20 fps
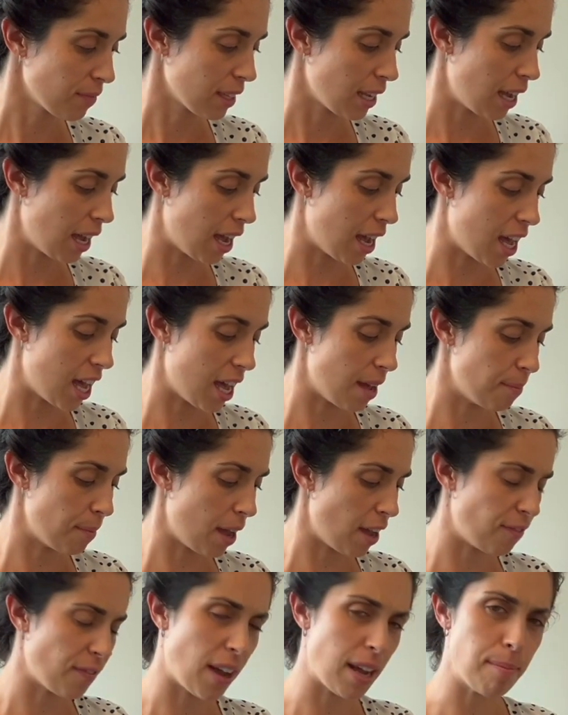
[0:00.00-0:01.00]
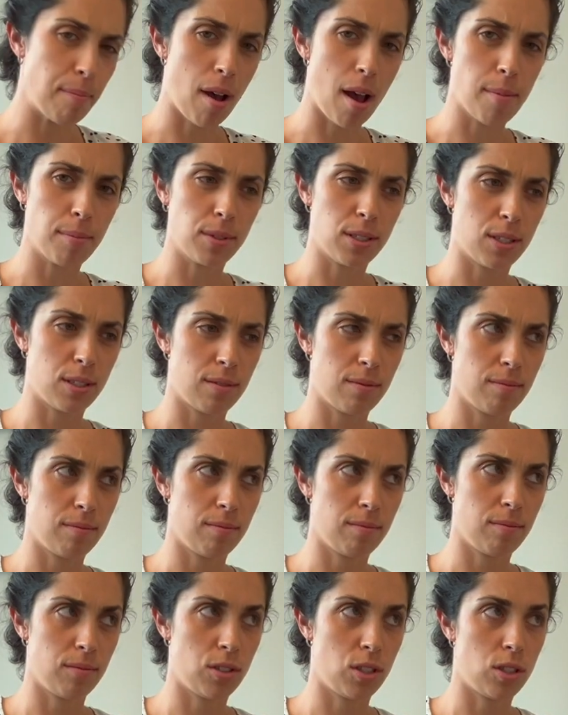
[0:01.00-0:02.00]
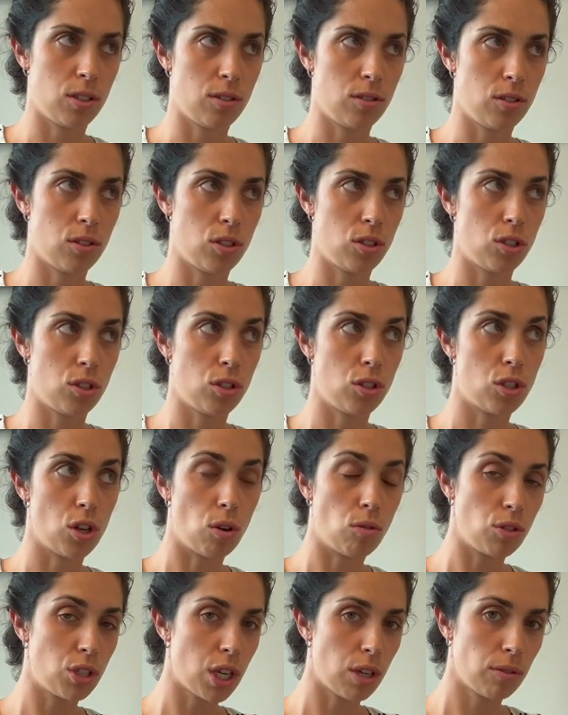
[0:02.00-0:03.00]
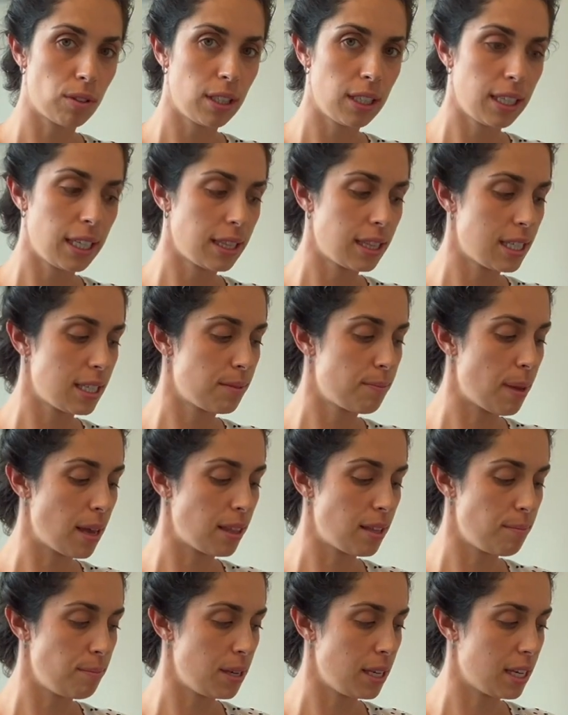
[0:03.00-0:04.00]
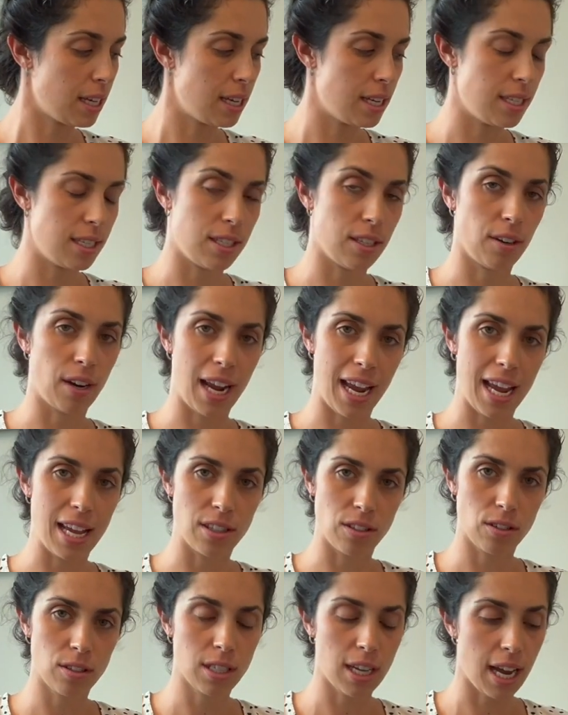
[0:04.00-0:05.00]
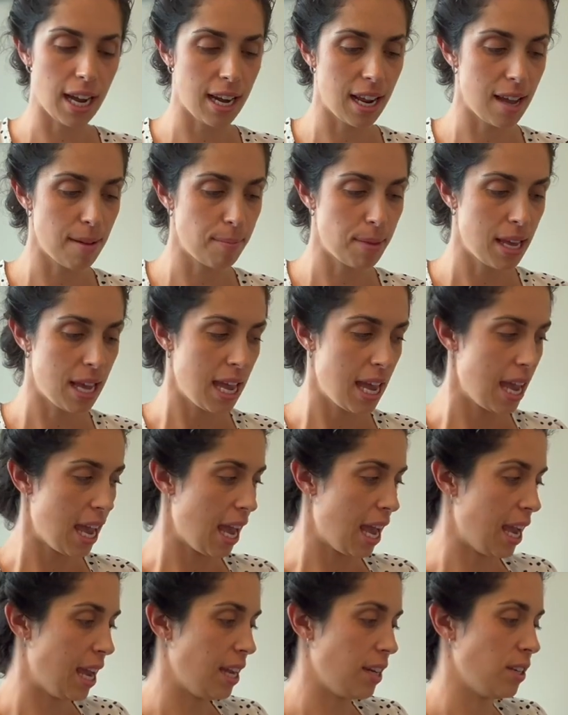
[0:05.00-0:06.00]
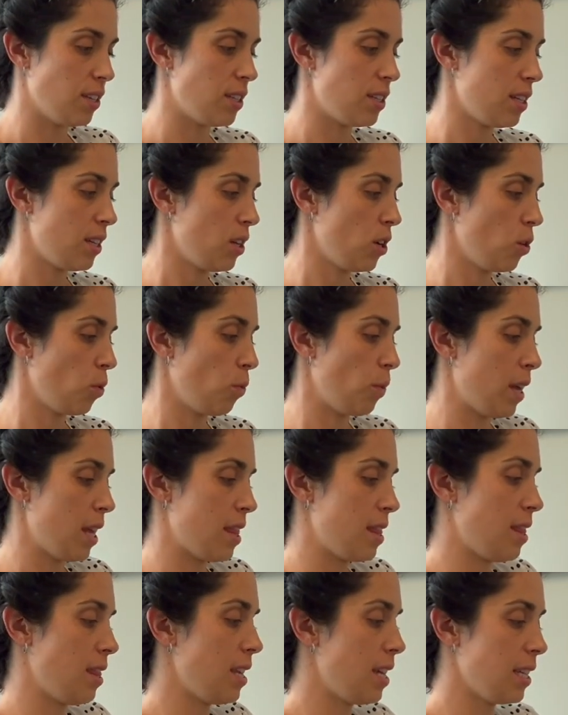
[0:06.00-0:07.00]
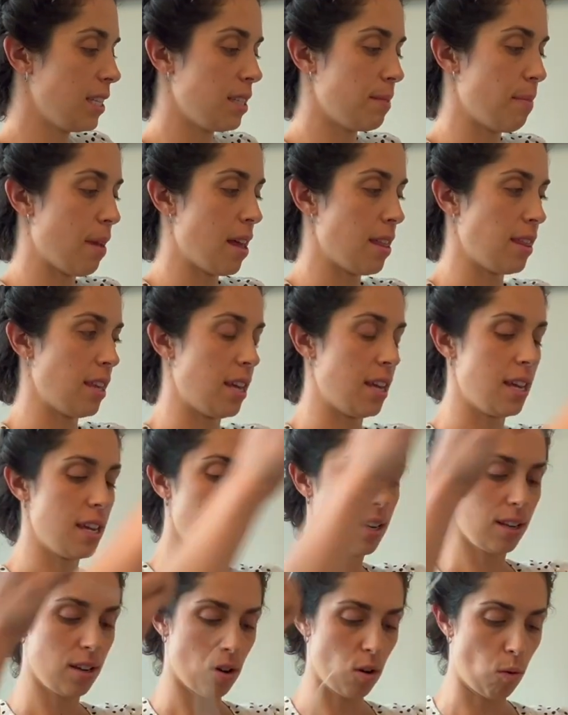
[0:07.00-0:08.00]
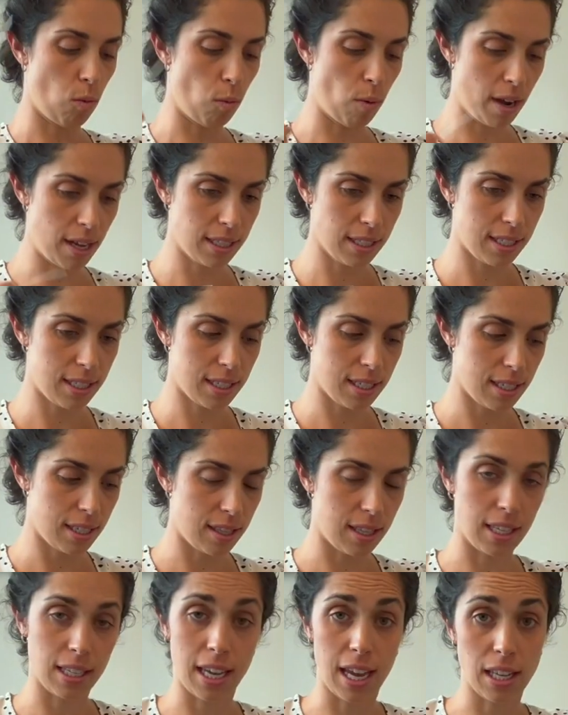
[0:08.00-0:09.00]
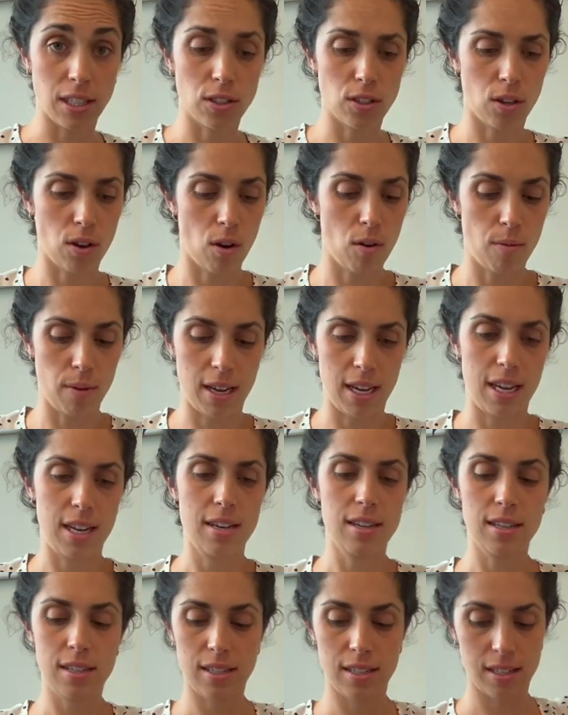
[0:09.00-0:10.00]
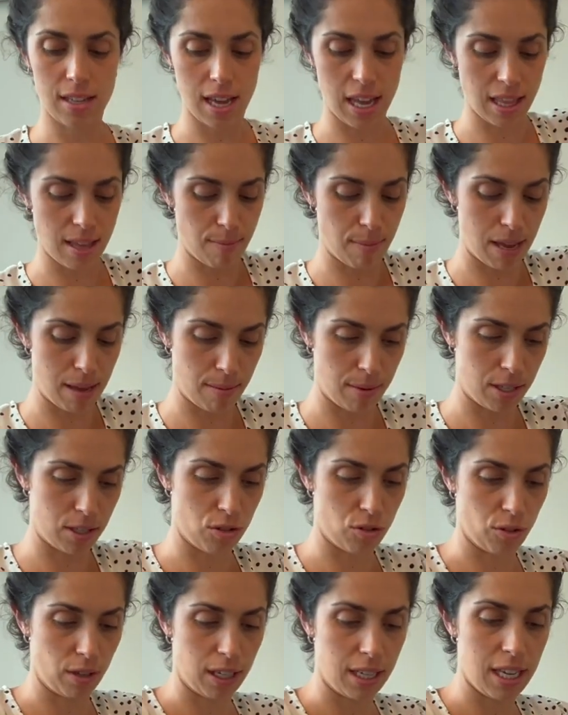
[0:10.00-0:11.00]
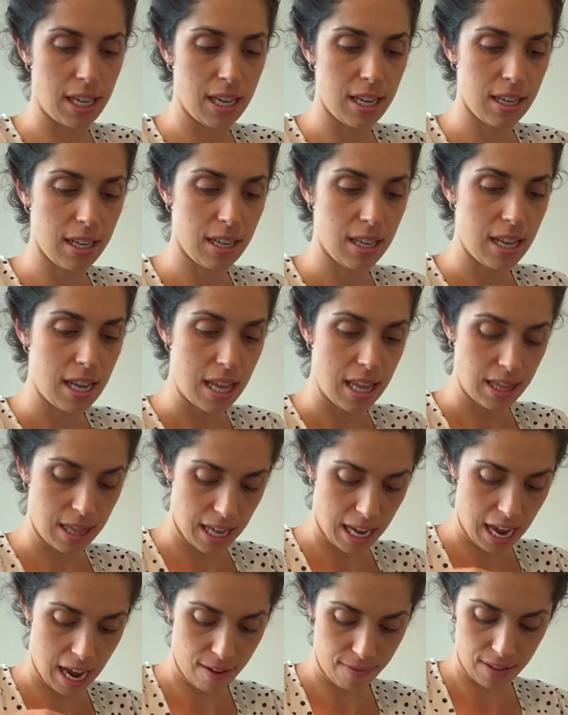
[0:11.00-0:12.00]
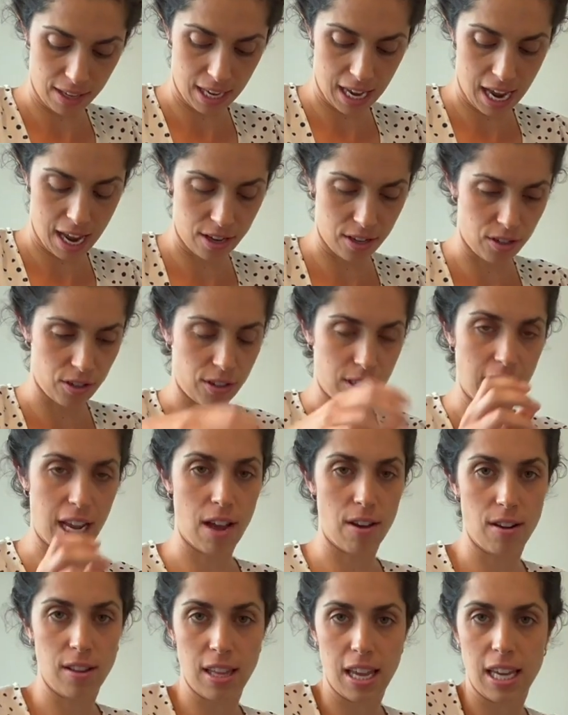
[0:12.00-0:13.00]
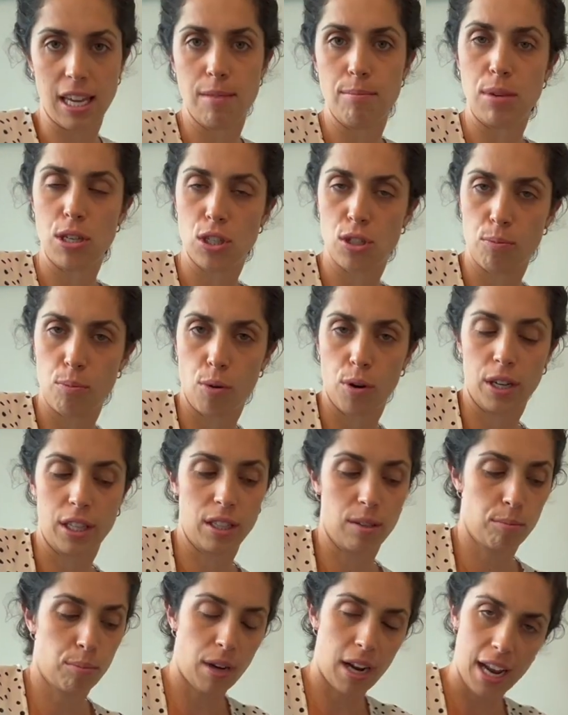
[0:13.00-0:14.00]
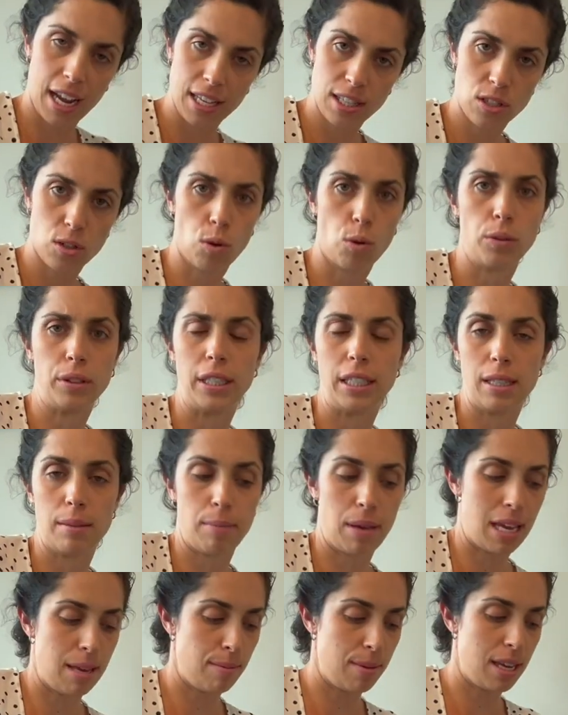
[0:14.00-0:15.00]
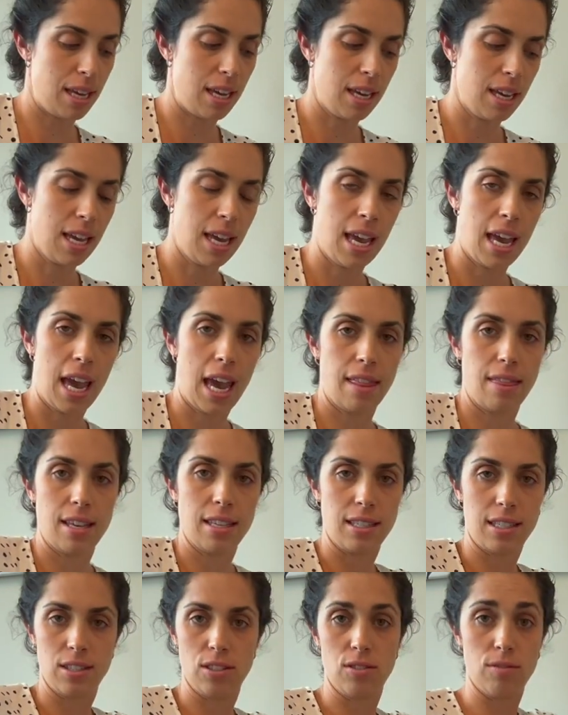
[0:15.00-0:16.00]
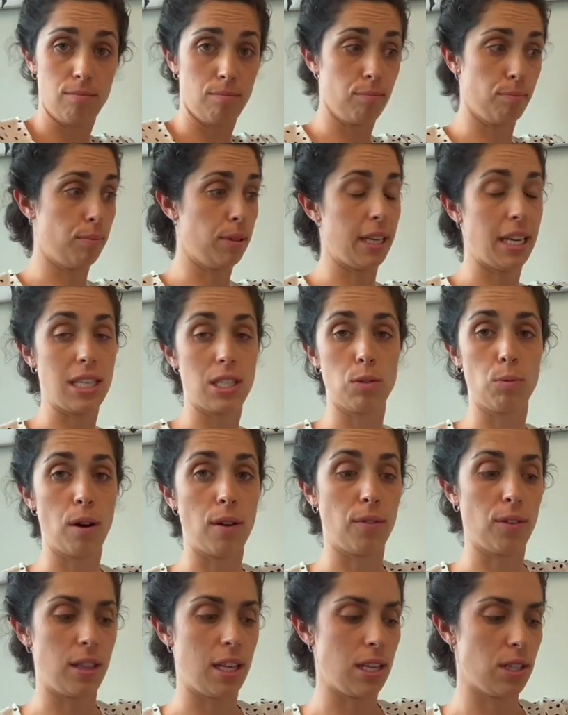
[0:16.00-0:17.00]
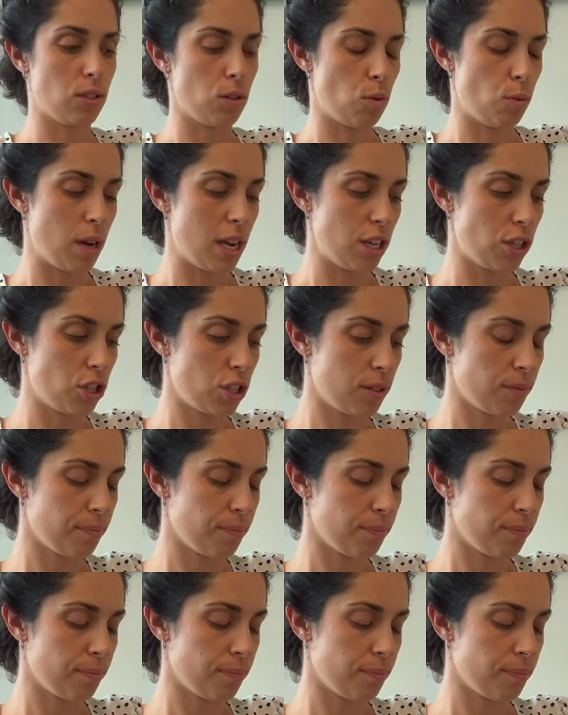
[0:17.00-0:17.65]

I find moms don't generally like this method because their hands are tied up, and with this method, once it gets going and the baby's drinking, they have the canister down and they can be supporting the breast, holding the baby, and this is placed wherever they so wish.